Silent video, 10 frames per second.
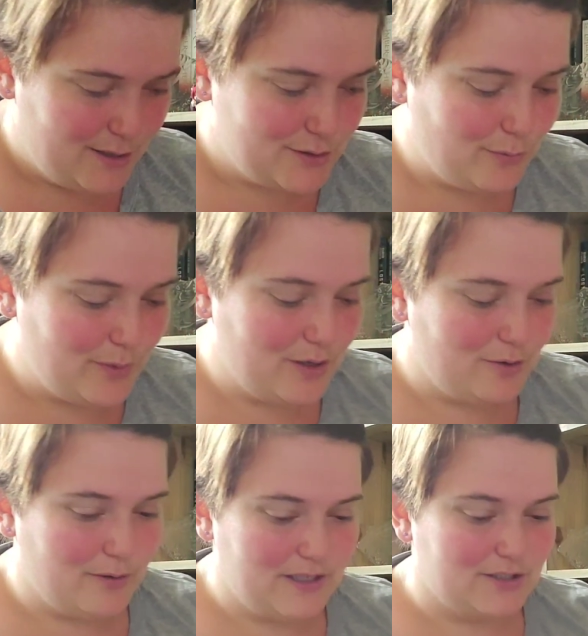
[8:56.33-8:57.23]
So we are
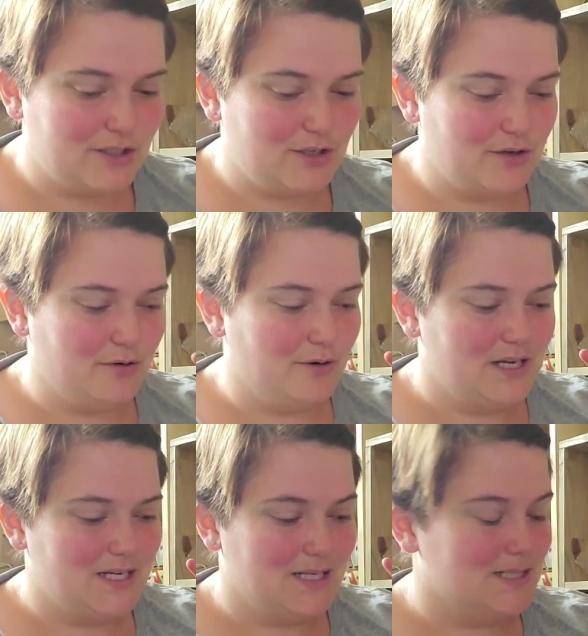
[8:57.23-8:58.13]
going to do
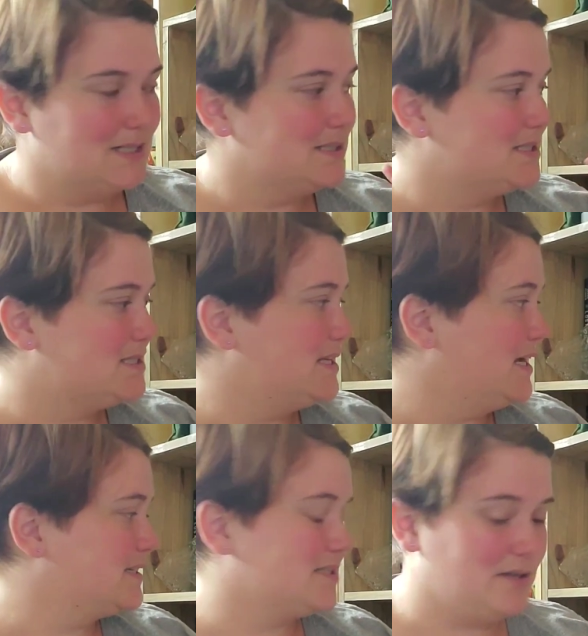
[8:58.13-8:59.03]

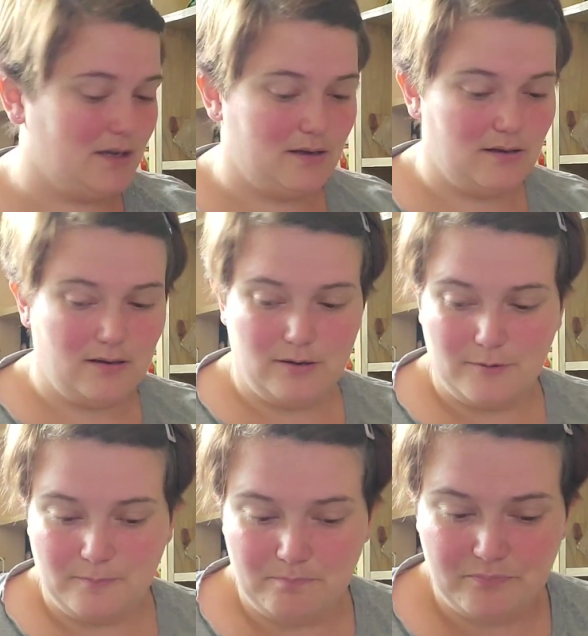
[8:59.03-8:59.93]
6.
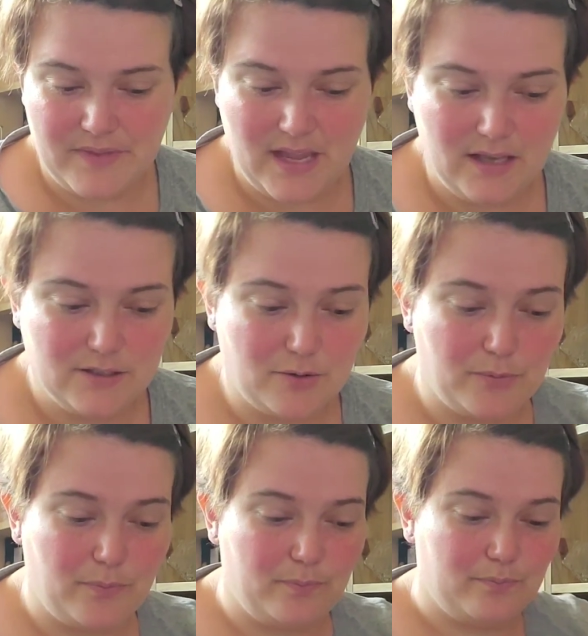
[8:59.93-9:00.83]
So
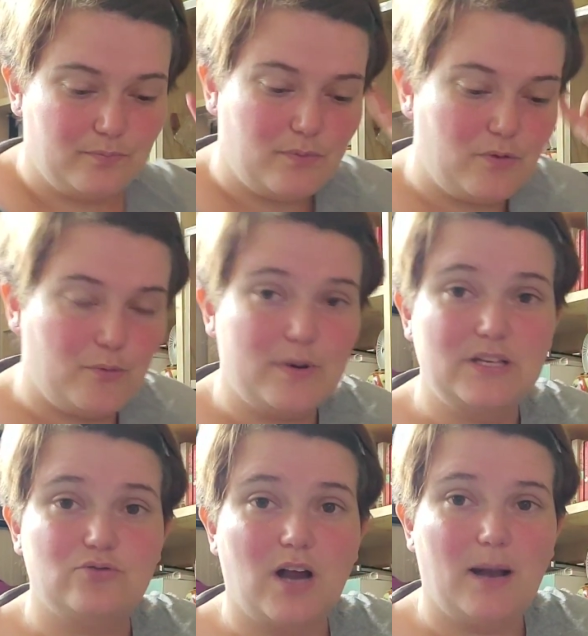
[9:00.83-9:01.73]
3
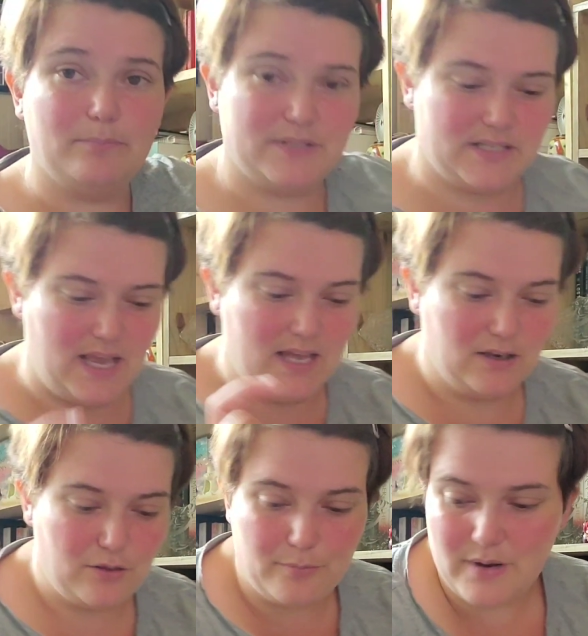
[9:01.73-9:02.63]
drops
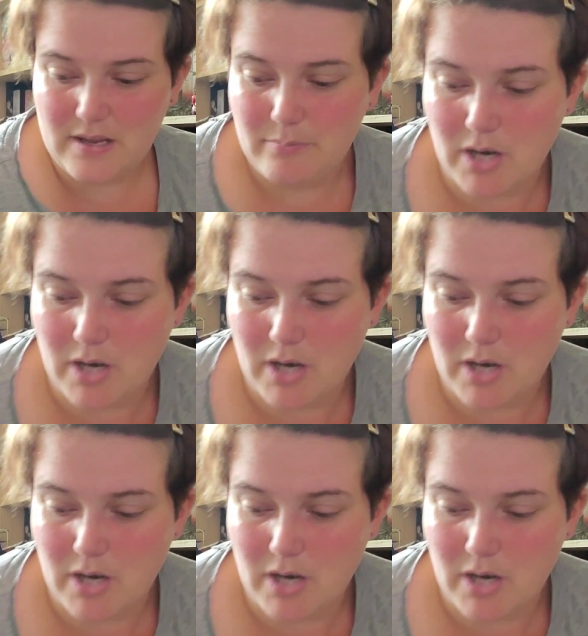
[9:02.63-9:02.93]
and 3